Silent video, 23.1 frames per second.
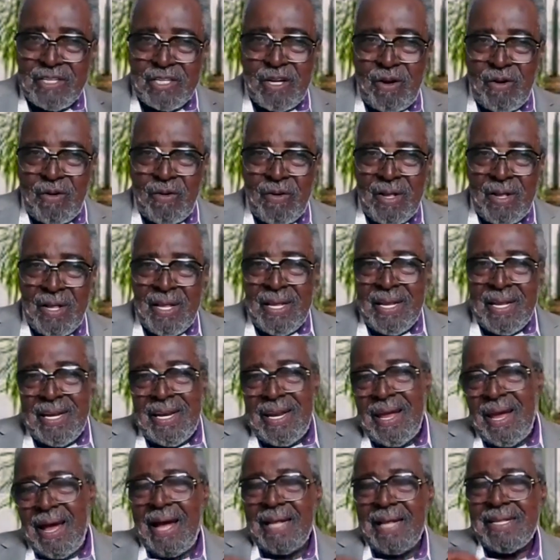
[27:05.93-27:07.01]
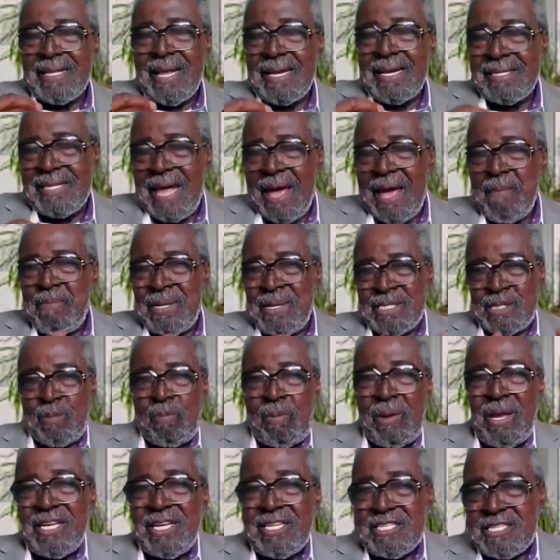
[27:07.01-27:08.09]
So I think that
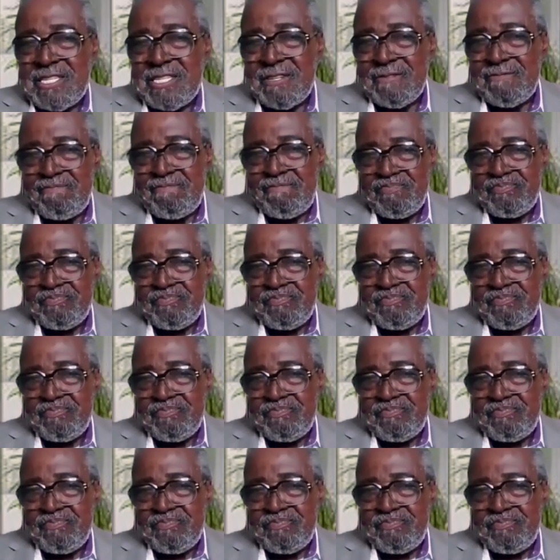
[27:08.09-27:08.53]
bespeaks